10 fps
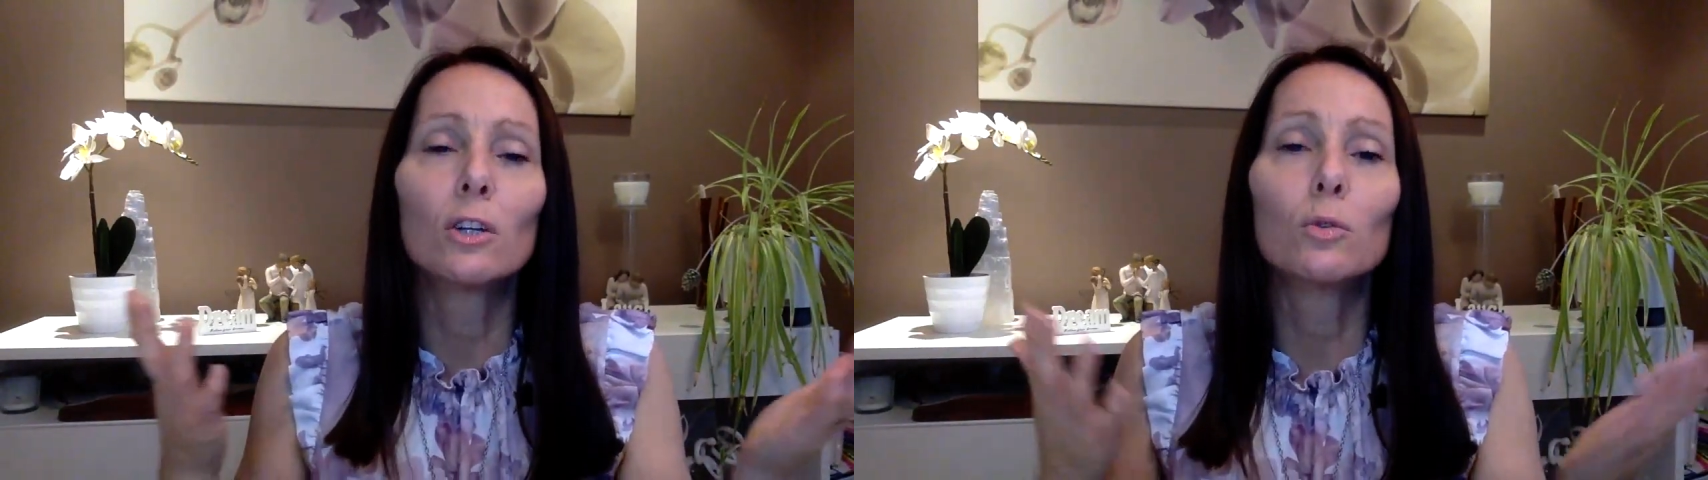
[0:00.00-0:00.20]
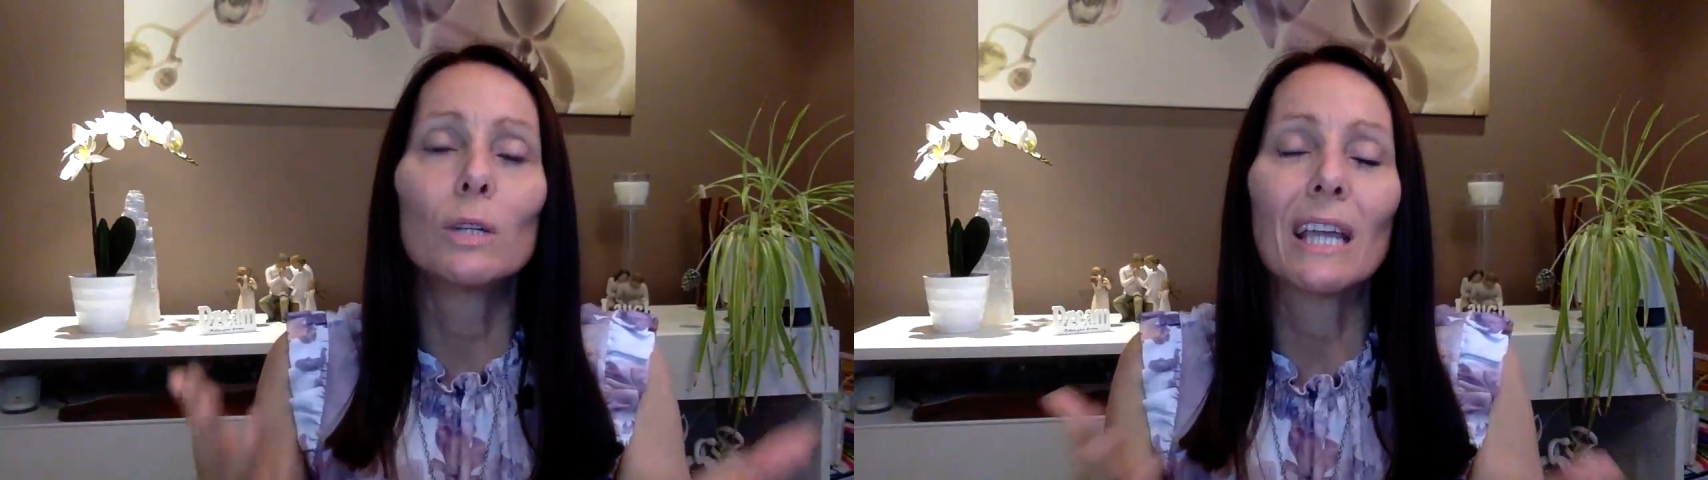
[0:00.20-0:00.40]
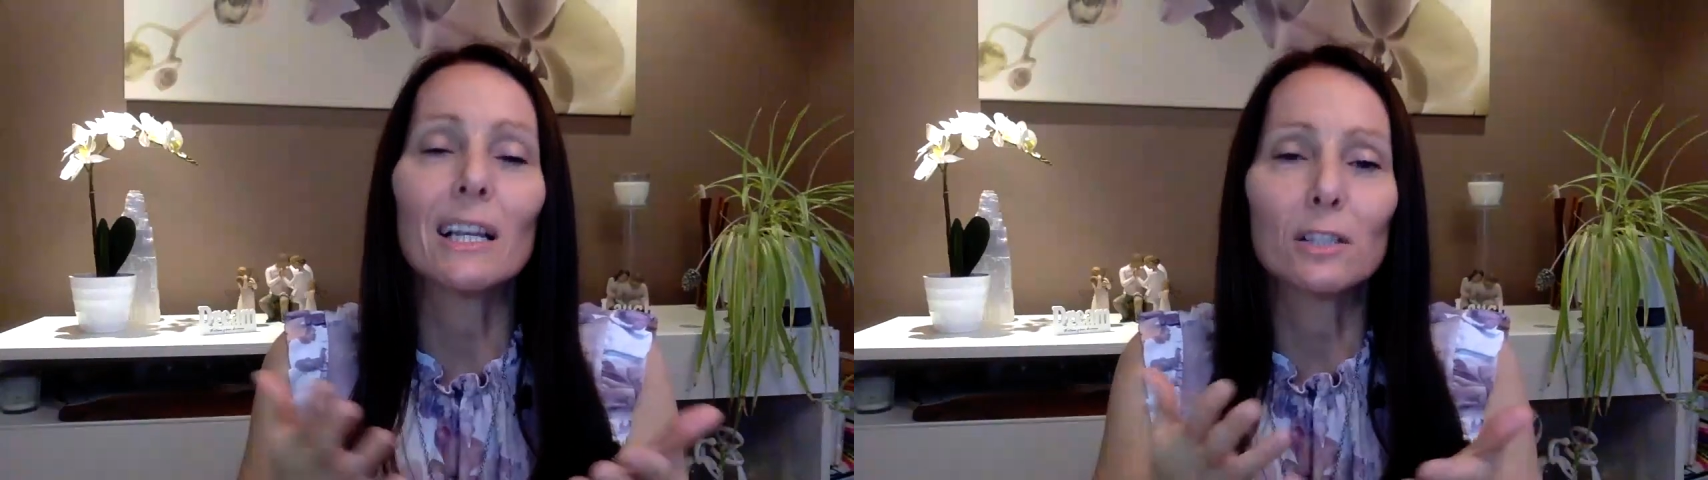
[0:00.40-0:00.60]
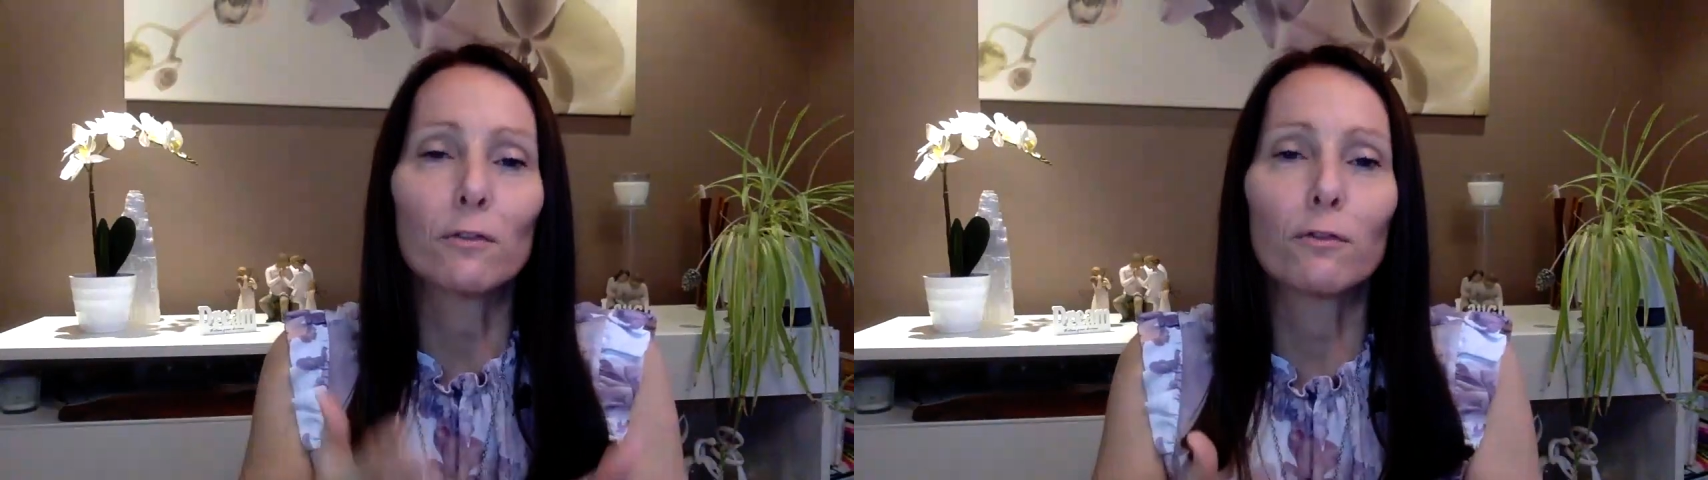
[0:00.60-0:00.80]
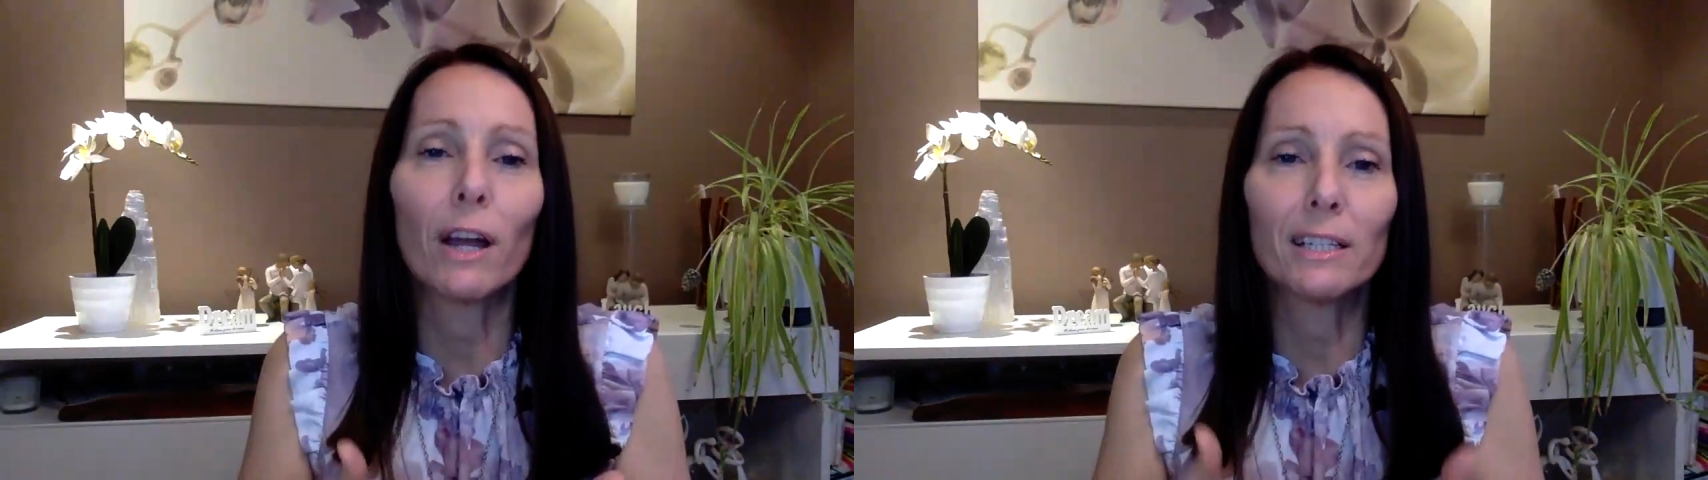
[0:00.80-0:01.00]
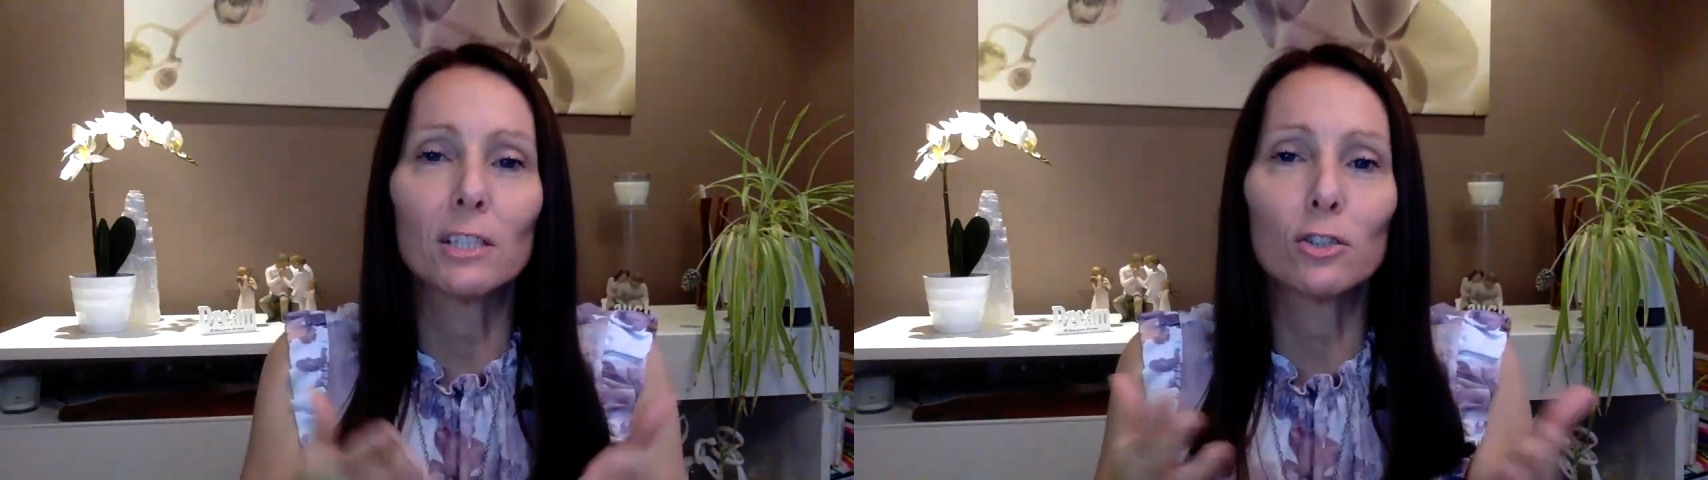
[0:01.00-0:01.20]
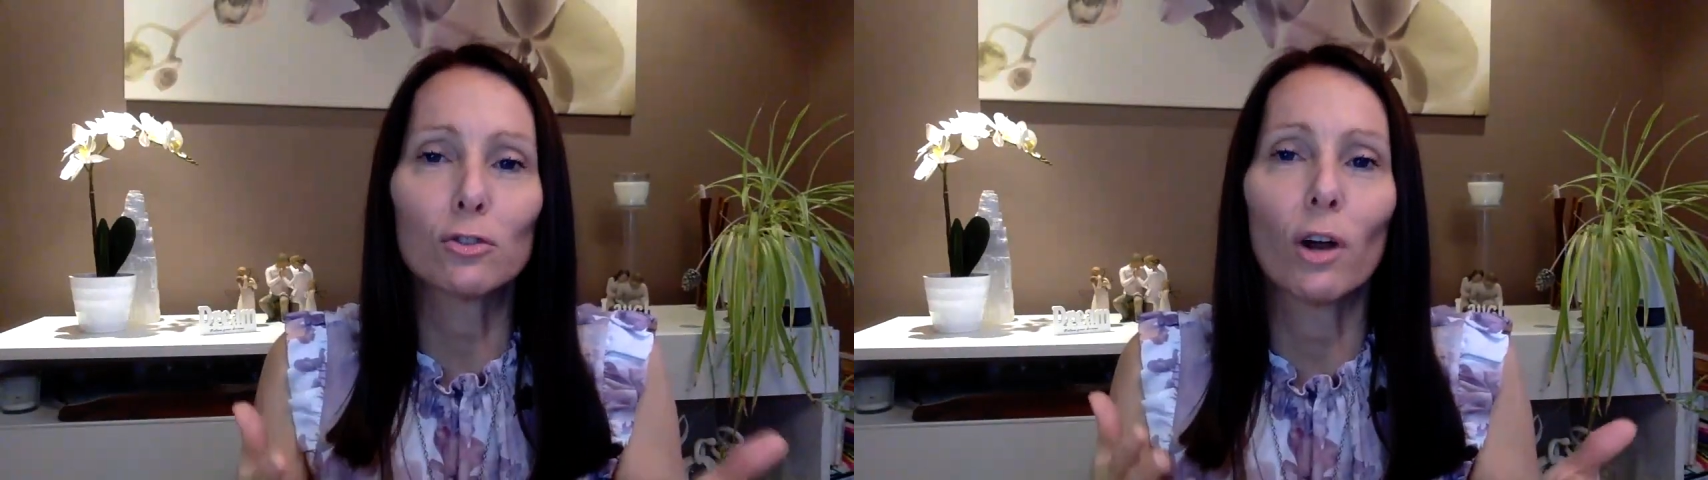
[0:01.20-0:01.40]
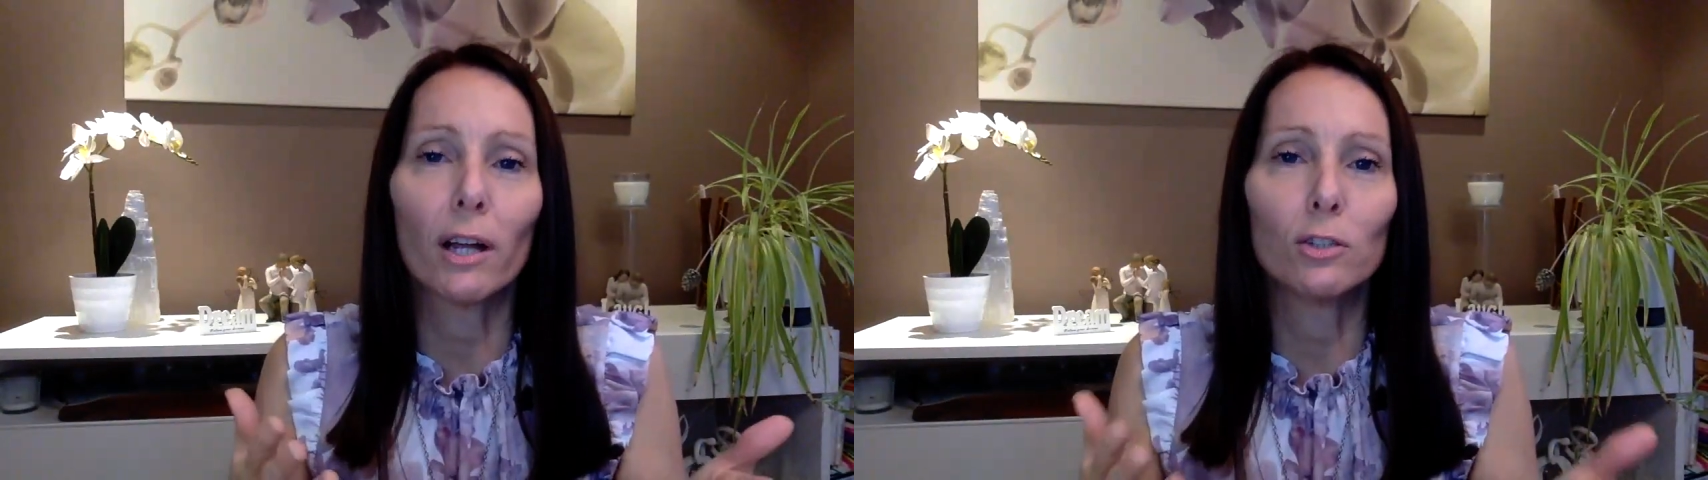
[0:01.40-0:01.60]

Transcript: You get to find and try